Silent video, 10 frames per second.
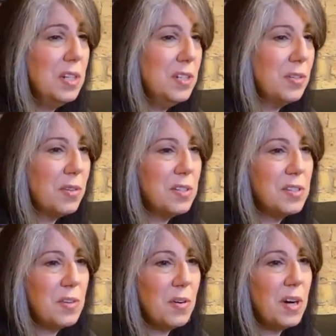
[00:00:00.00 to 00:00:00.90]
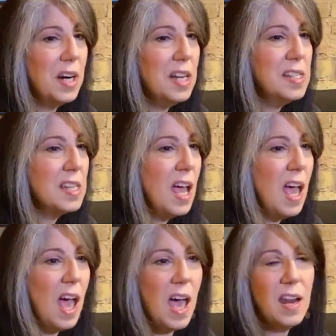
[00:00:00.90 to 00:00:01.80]
short stories,
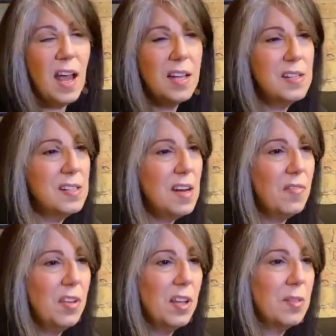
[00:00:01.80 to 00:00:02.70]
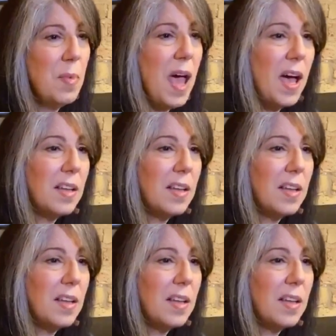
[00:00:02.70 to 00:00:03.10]
and I just never looked back.